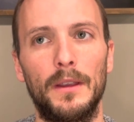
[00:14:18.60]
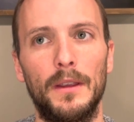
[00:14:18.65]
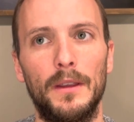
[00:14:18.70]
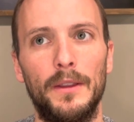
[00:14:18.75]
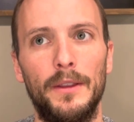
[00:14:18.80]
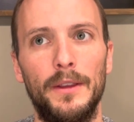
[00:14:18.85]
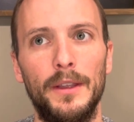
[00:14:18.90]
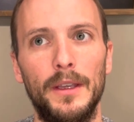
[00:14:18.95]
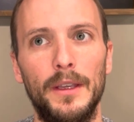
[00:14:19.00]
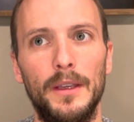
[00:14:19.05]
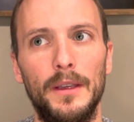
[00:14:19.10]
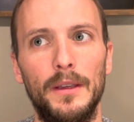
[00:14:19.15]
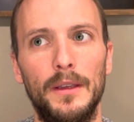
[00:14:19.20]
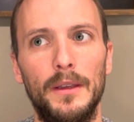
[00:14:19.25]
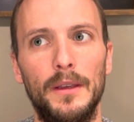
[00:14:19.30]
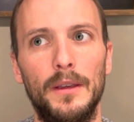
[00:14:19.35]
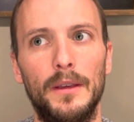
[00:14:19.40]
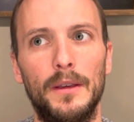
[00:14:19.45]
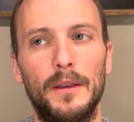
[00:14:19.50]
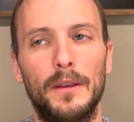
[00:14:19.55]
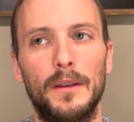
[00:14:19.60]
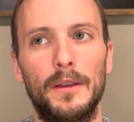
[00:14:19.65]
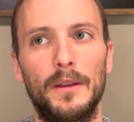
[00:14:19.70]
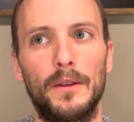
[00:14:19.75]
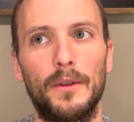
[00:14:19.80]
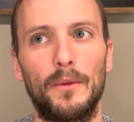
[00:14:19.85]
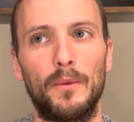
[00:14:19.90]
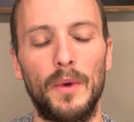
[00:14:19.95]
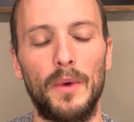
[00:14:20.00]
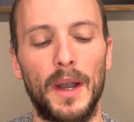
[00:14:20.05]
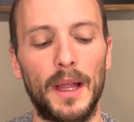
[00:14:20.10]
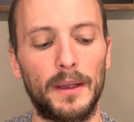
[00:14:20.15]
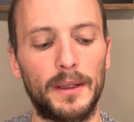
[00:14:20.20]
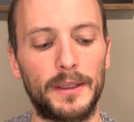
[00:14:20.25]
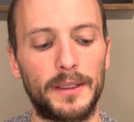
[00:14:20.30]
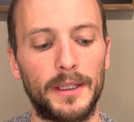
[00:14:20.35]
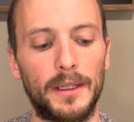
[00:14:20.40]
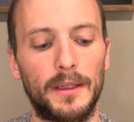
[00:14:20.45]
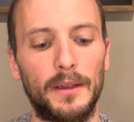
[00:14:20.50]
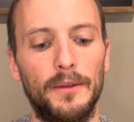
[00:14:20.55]
the
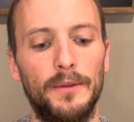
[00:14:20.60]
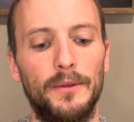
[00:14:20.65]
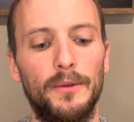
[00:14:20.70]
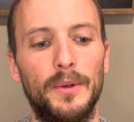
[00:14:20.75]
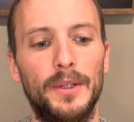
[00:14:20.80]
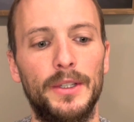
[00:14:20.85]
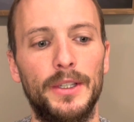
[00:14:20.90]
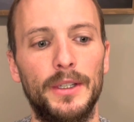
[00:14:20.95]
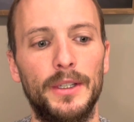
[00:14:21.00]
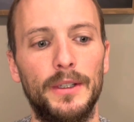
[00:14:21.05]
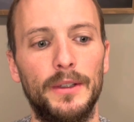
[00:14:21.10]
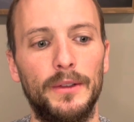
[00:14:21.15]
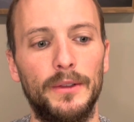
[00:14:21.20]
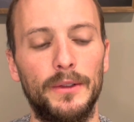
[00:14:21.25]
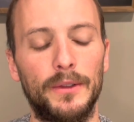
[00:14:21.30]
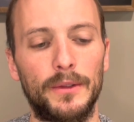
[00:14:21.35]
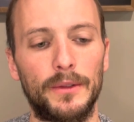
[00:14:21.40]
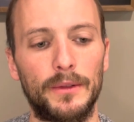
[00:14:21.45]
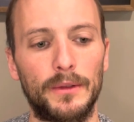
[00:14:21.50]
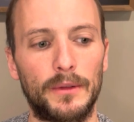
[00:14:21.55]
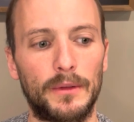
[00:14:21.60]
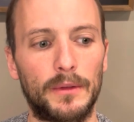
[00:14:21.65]
relative, which is